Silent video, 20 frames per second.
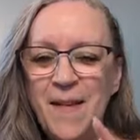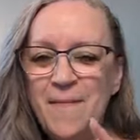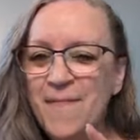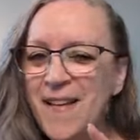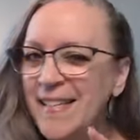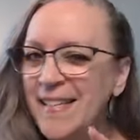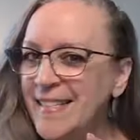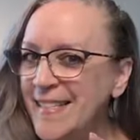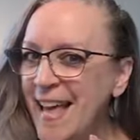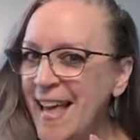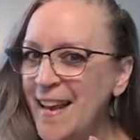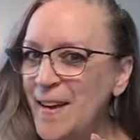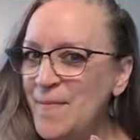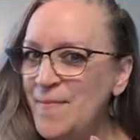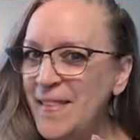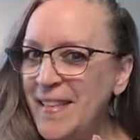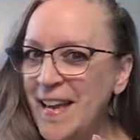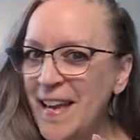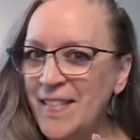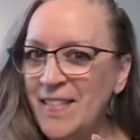messed that
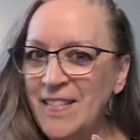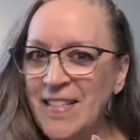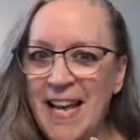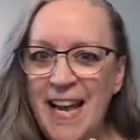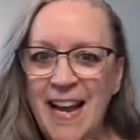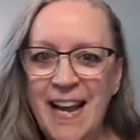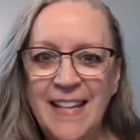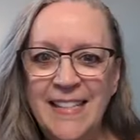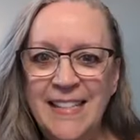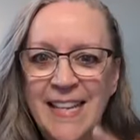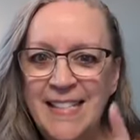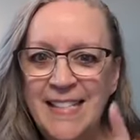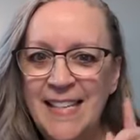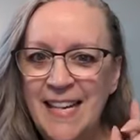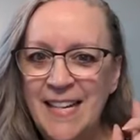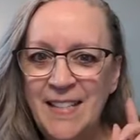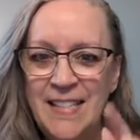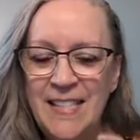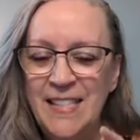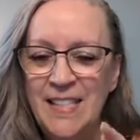up the other day because I
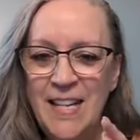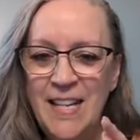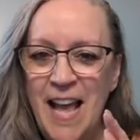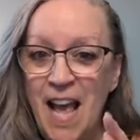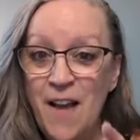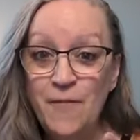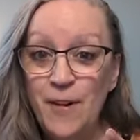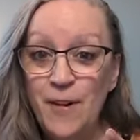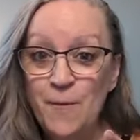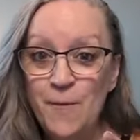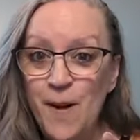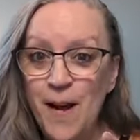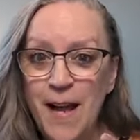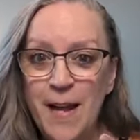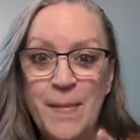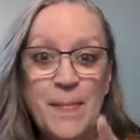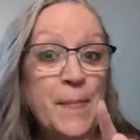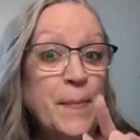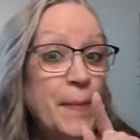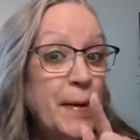said it's every
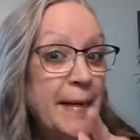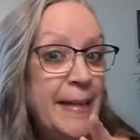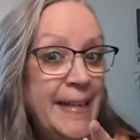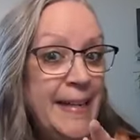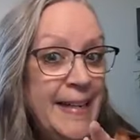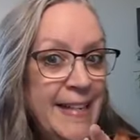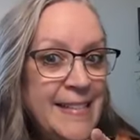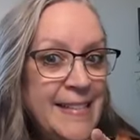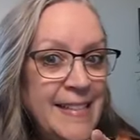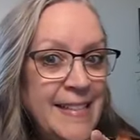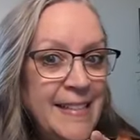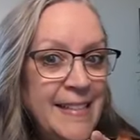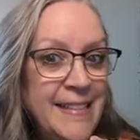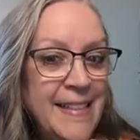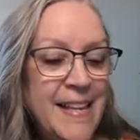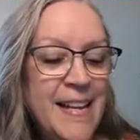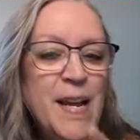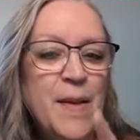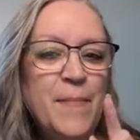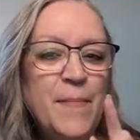one, but it isn't,
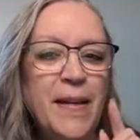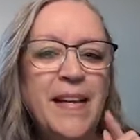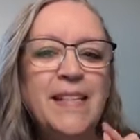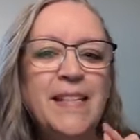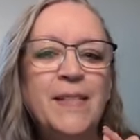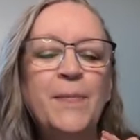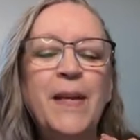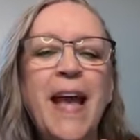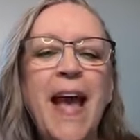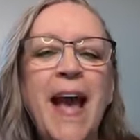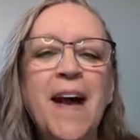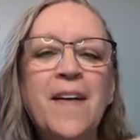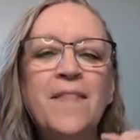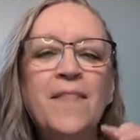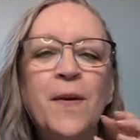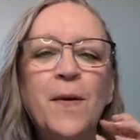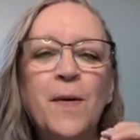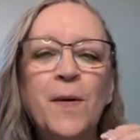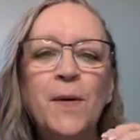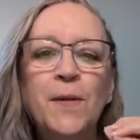because we have
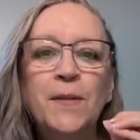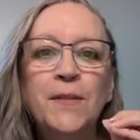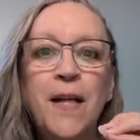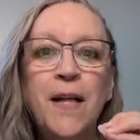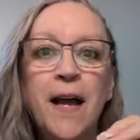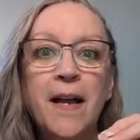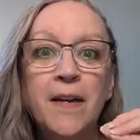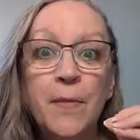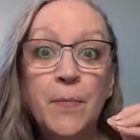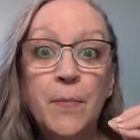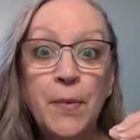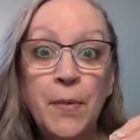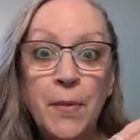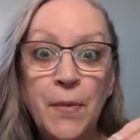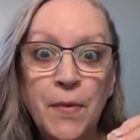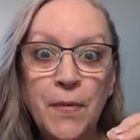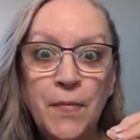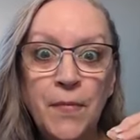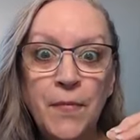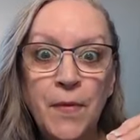a whole line of
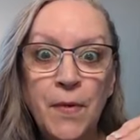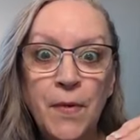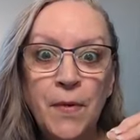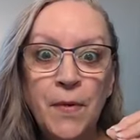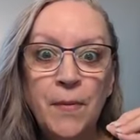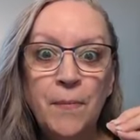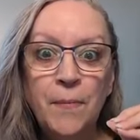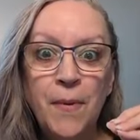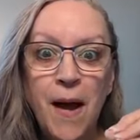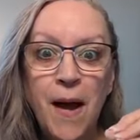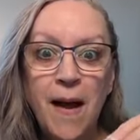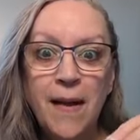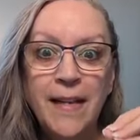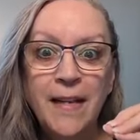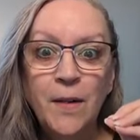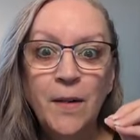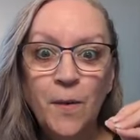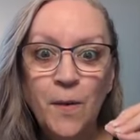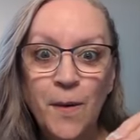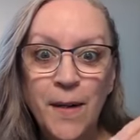beautiful
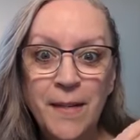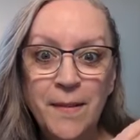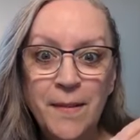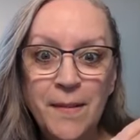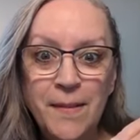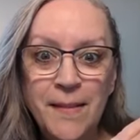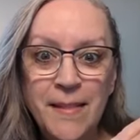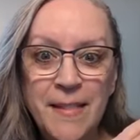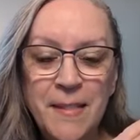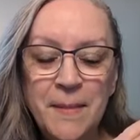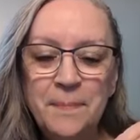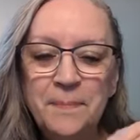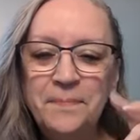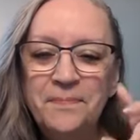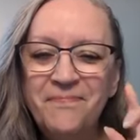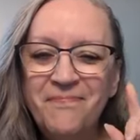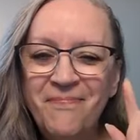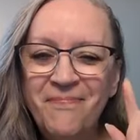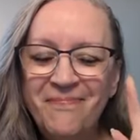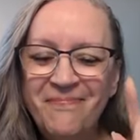body oils,
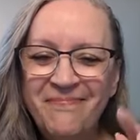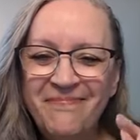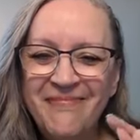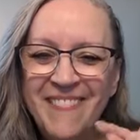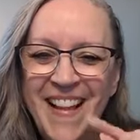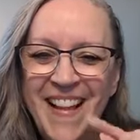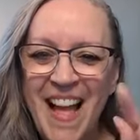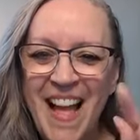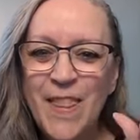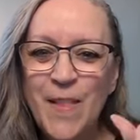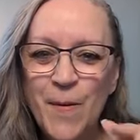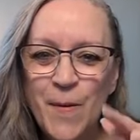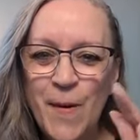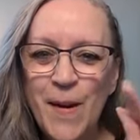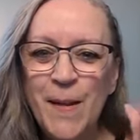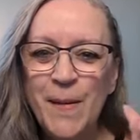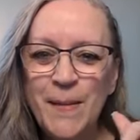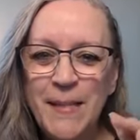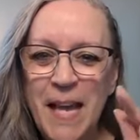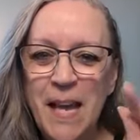and the
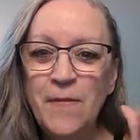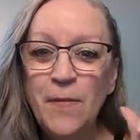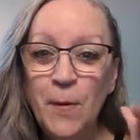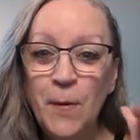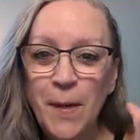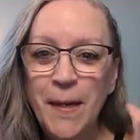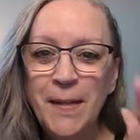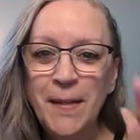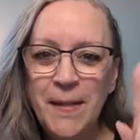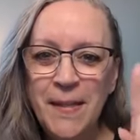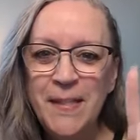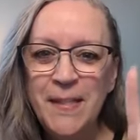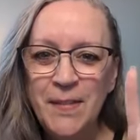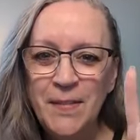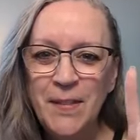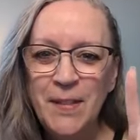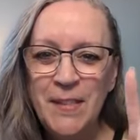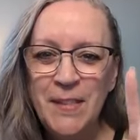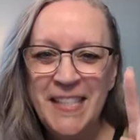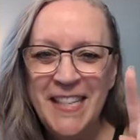oils have oil as the
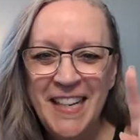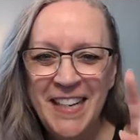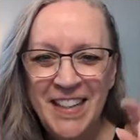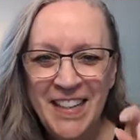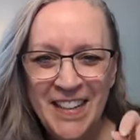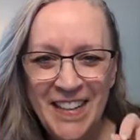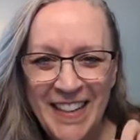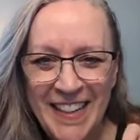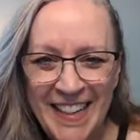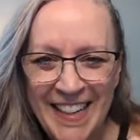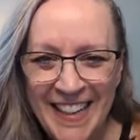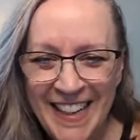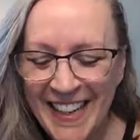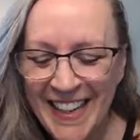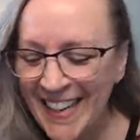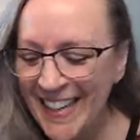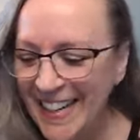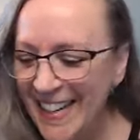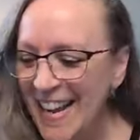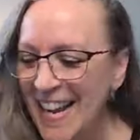first
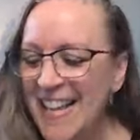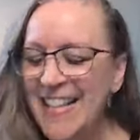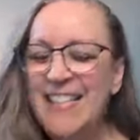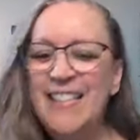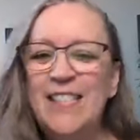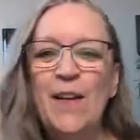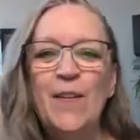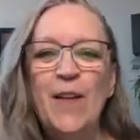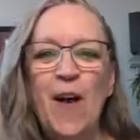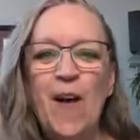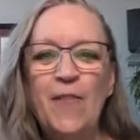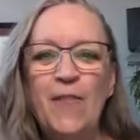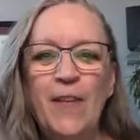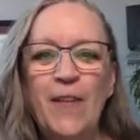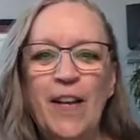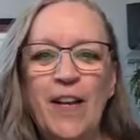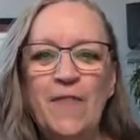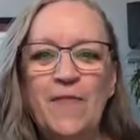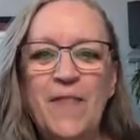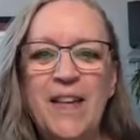ingredient. So y'all
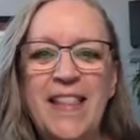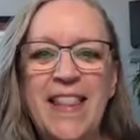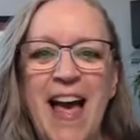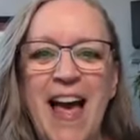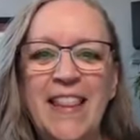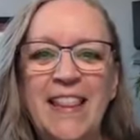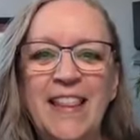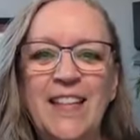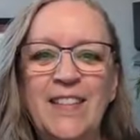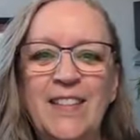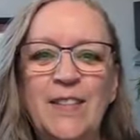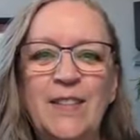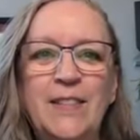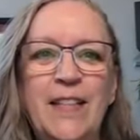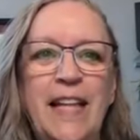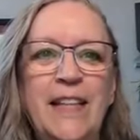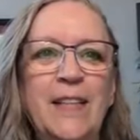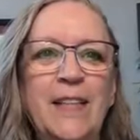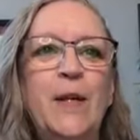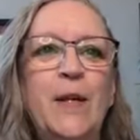forgive me that little
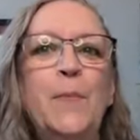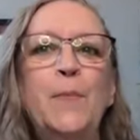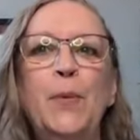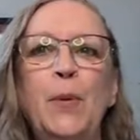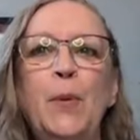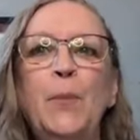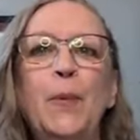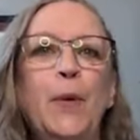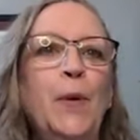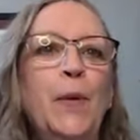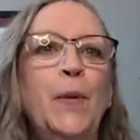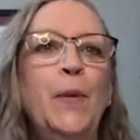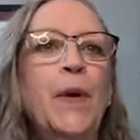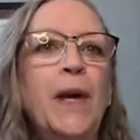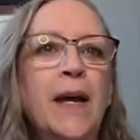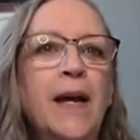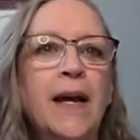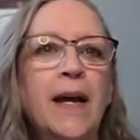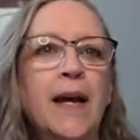boo-boo,